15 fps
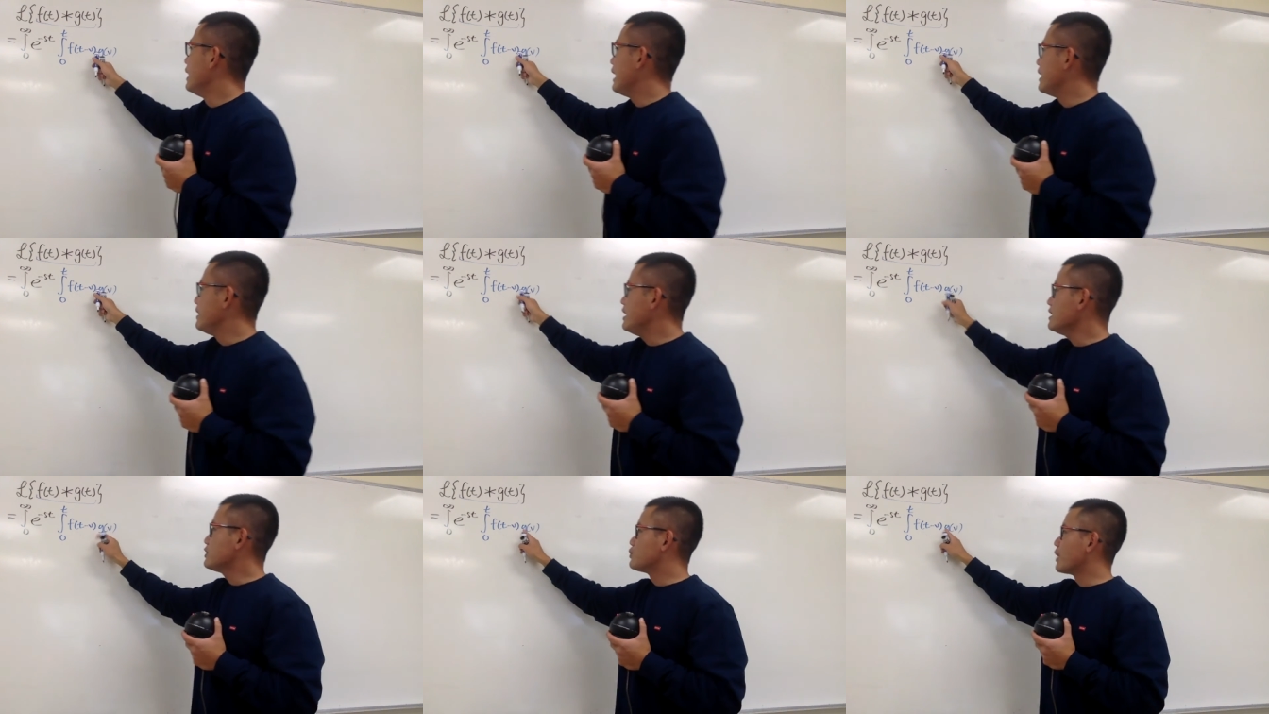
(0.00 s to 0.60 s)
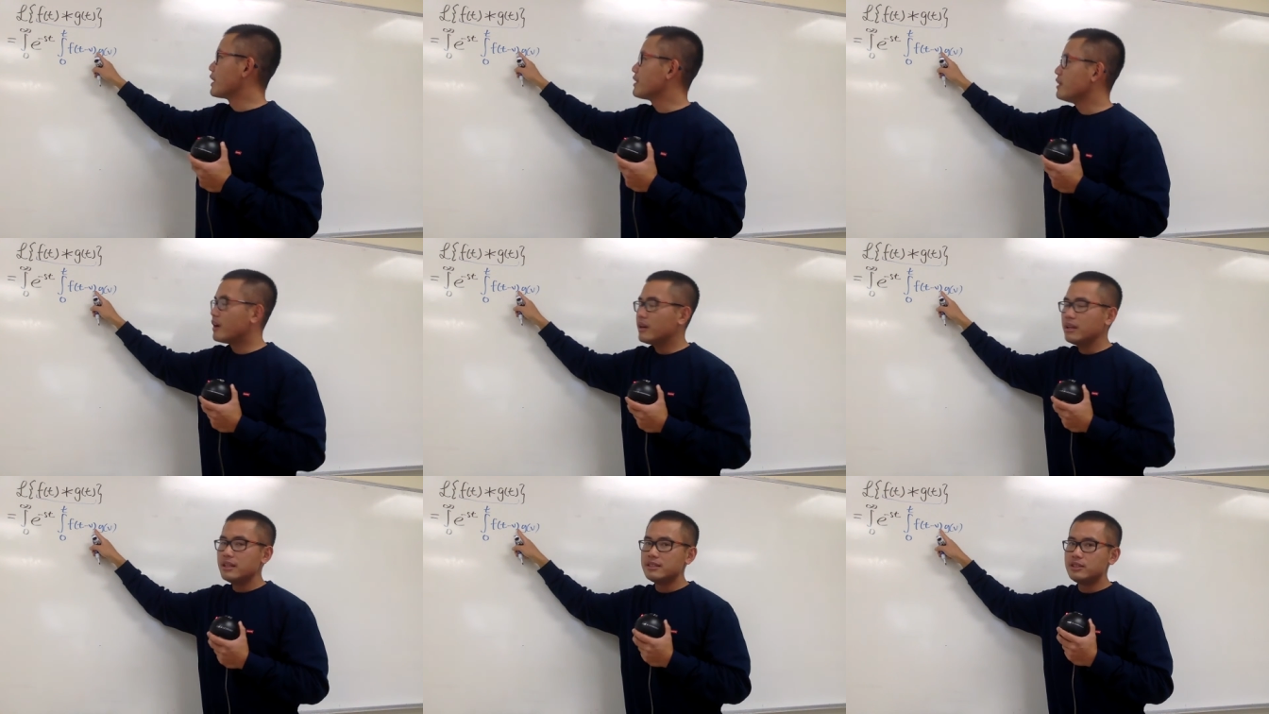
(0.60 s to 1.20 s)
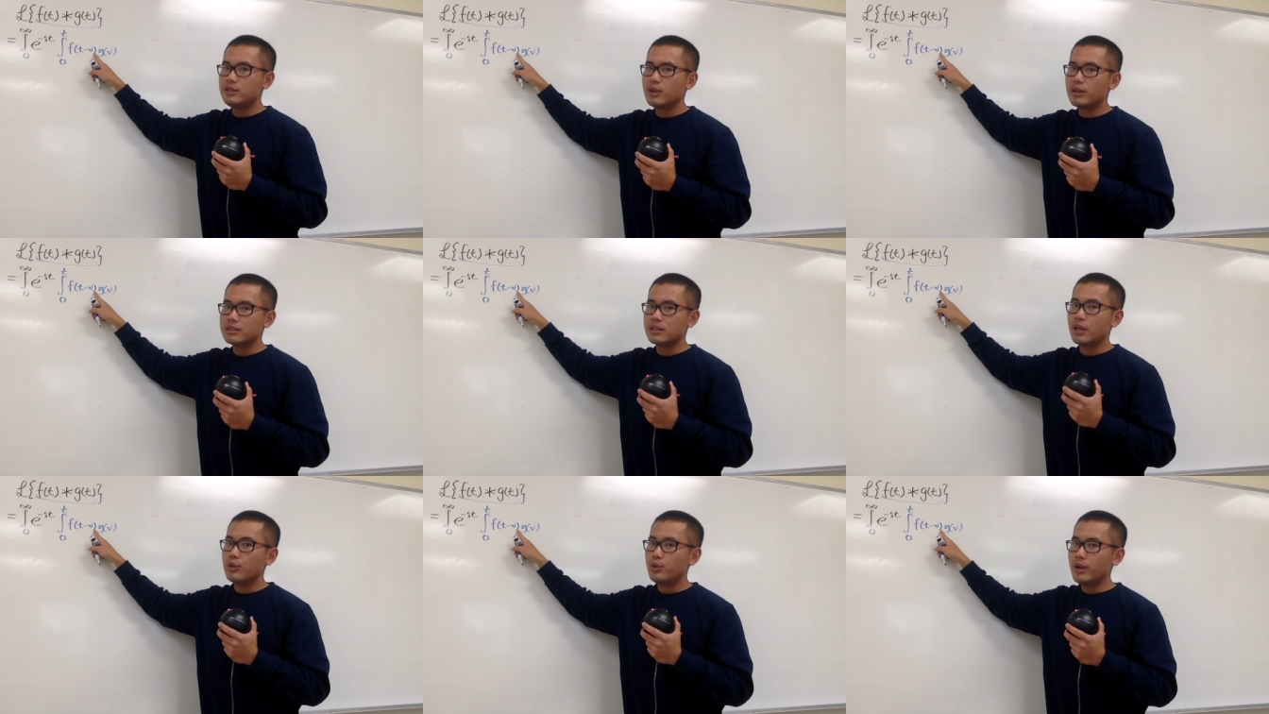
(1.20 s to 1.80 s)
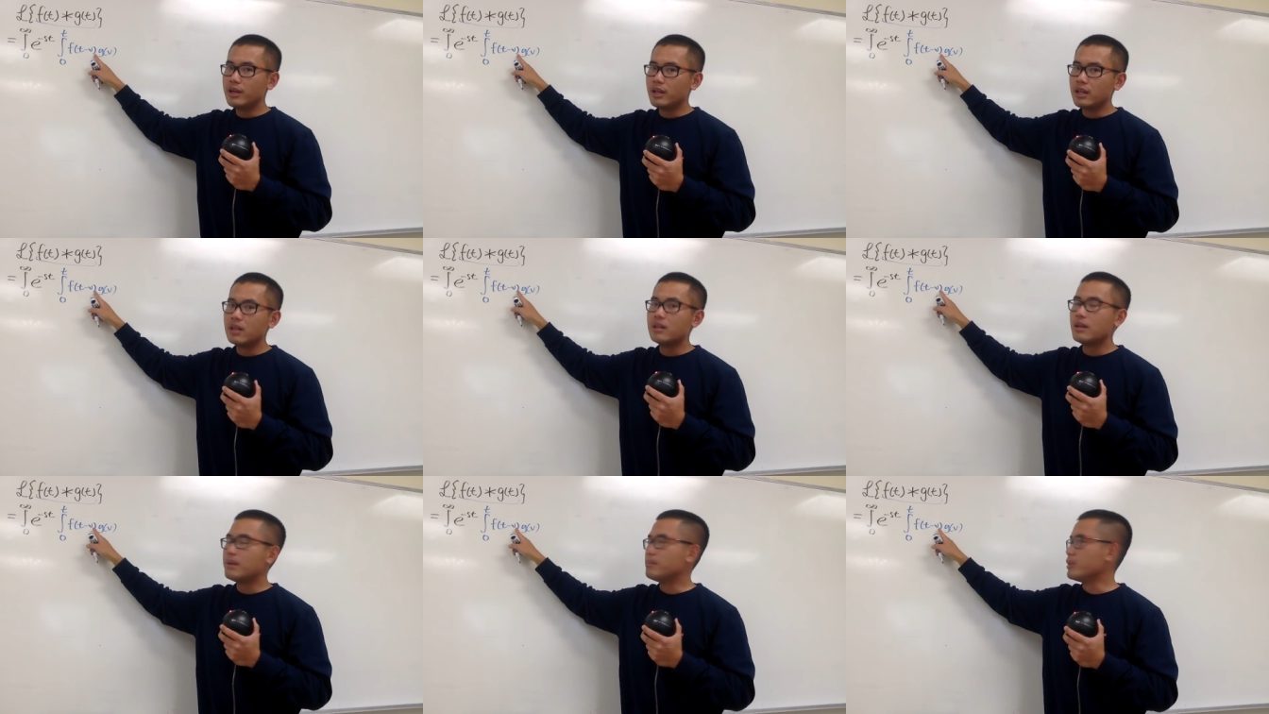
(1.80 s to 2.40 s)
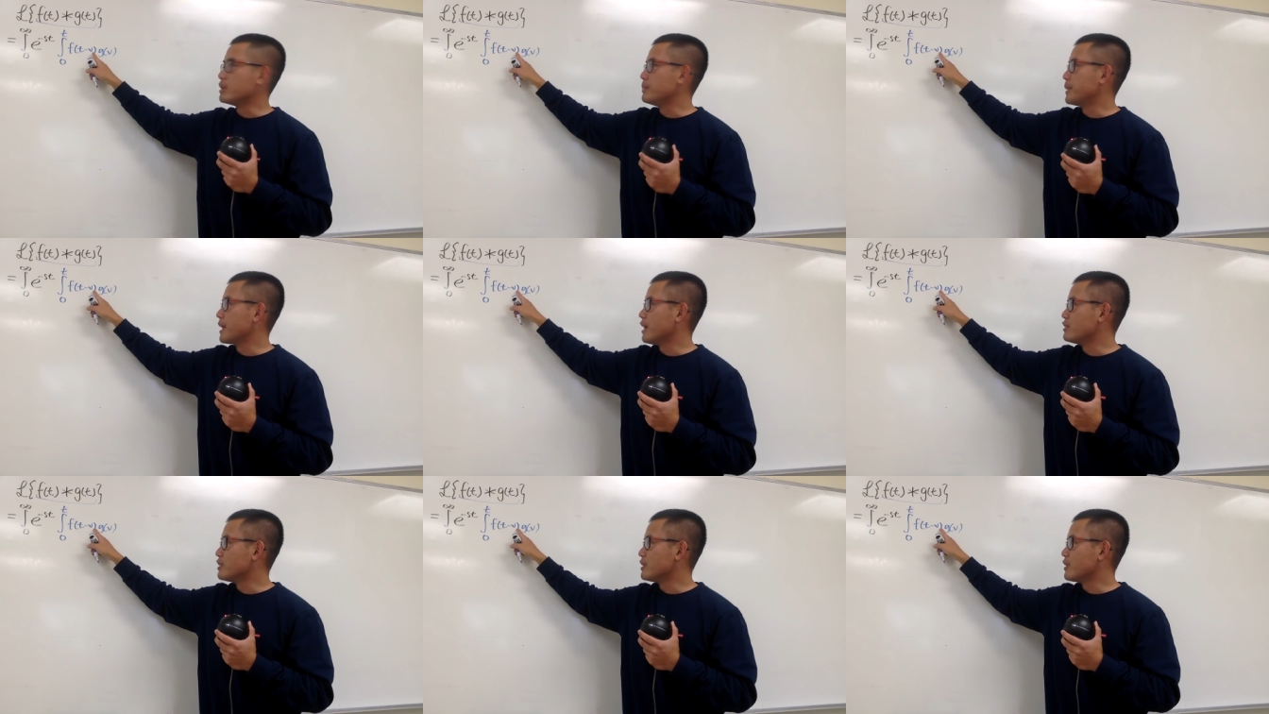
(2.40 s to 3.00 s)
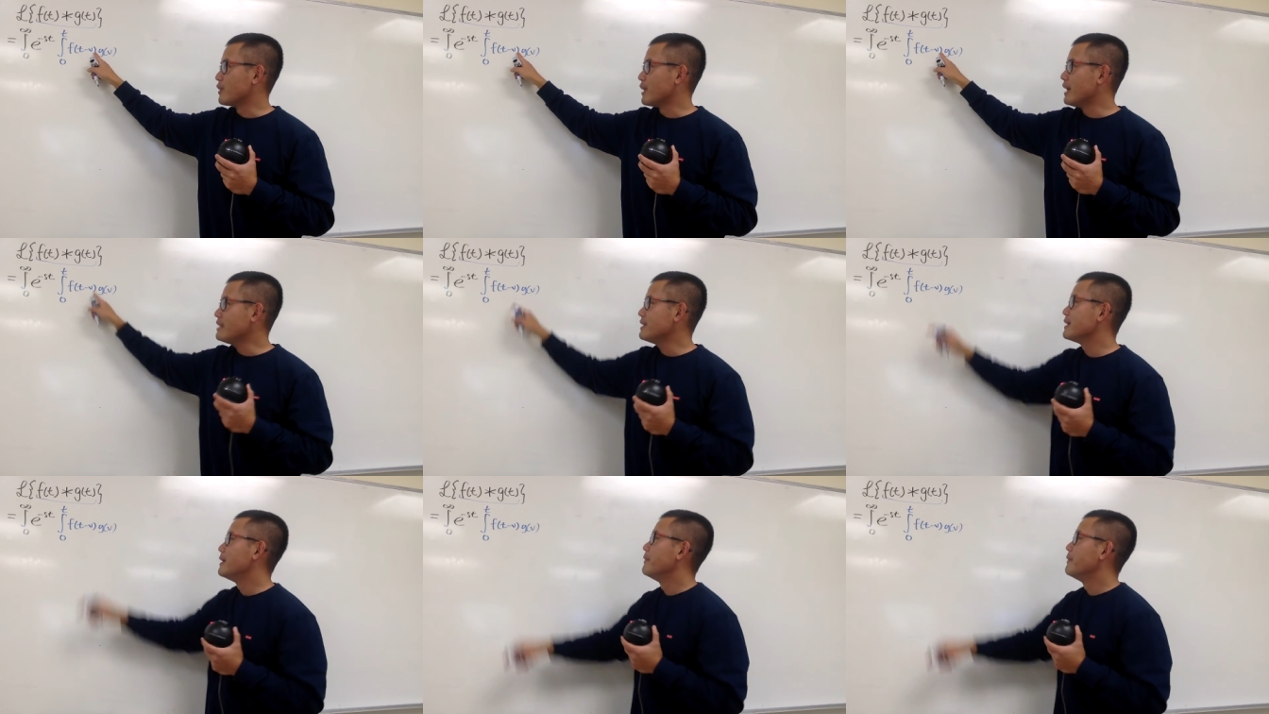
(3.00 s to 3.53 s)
And this right here is just regular multiplication, right?